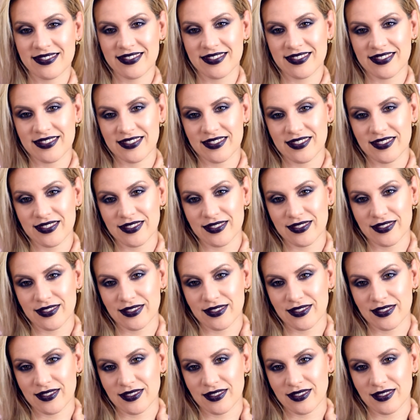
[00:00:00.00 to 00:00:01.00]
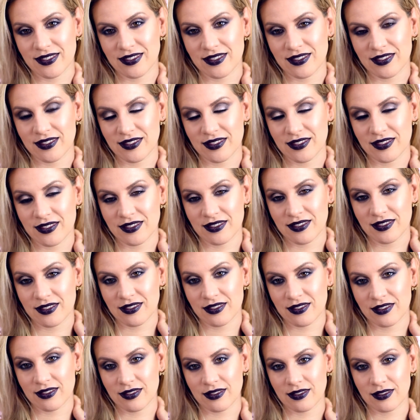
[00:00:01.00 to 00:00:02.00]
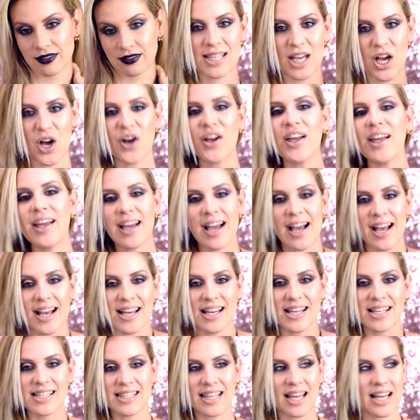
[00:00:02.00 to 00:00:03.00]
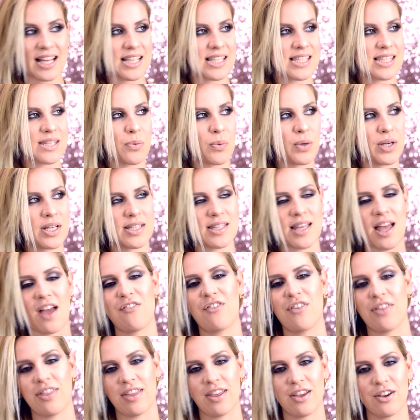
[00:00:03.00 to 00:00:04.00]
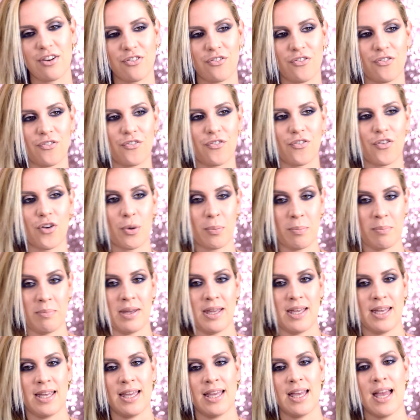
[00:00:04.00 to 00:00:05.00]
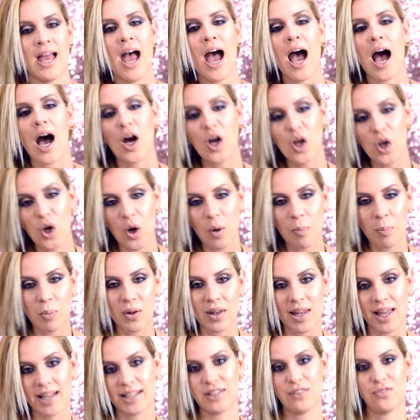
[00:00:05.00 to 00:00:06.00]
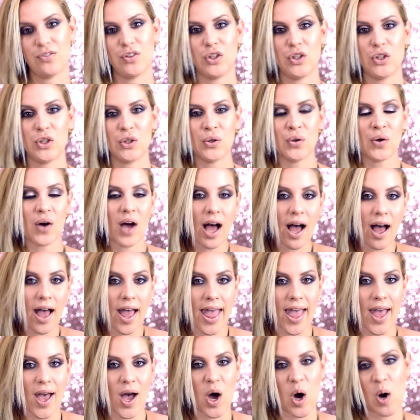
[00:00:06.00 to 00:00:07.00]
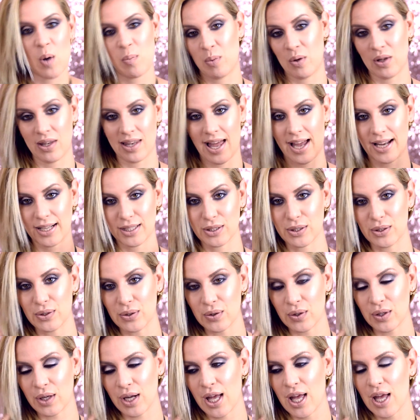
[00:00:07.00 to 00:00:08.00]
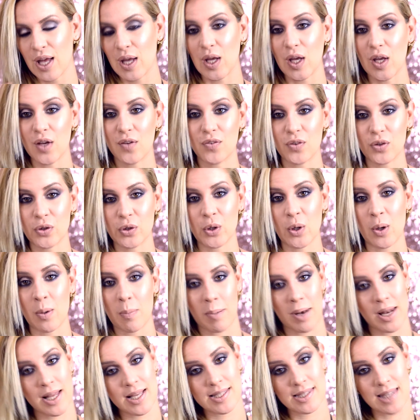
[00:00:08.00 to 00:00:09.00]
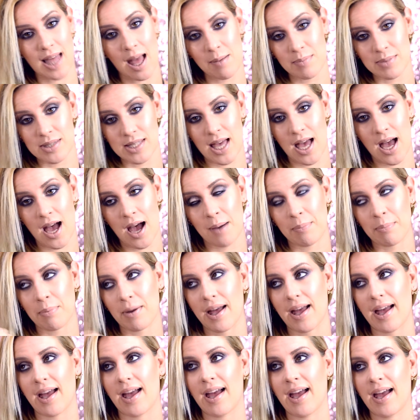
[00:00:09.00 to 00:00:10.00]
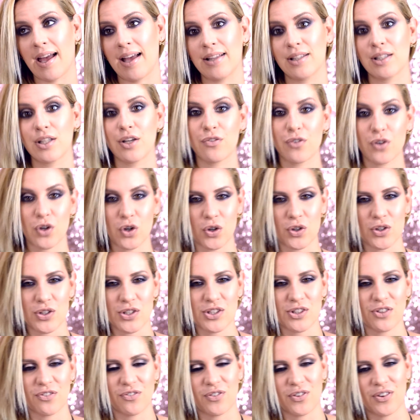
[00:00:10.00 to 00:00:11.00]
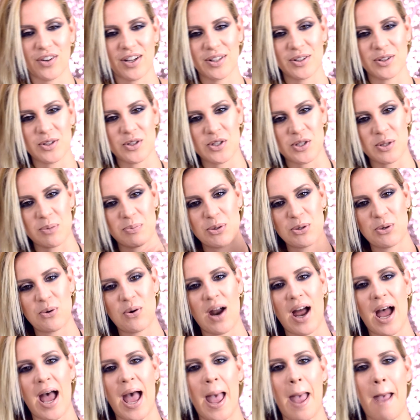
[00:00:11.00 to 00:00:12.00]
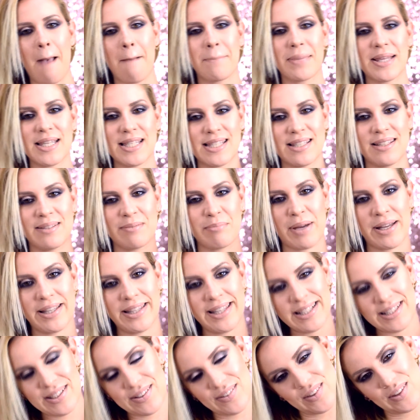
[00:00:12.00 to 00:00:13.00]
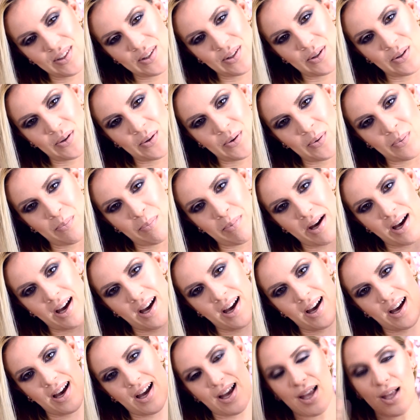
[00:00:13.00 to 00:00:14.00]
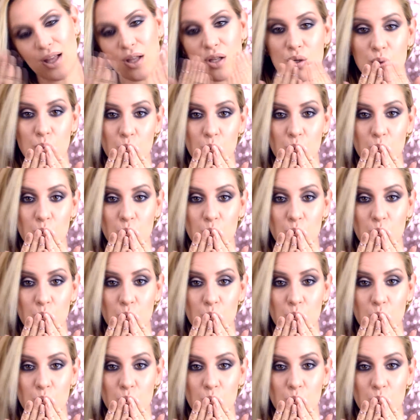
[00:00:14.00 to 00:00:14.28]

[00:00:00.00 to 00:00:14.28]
look with the vampy lips. Okay guys, that was everything from me. I hope you liked the video. I hope you liked the look. If you do, please thumbs up. And of course, don't forget to subscribe. See you in my next video. Bye!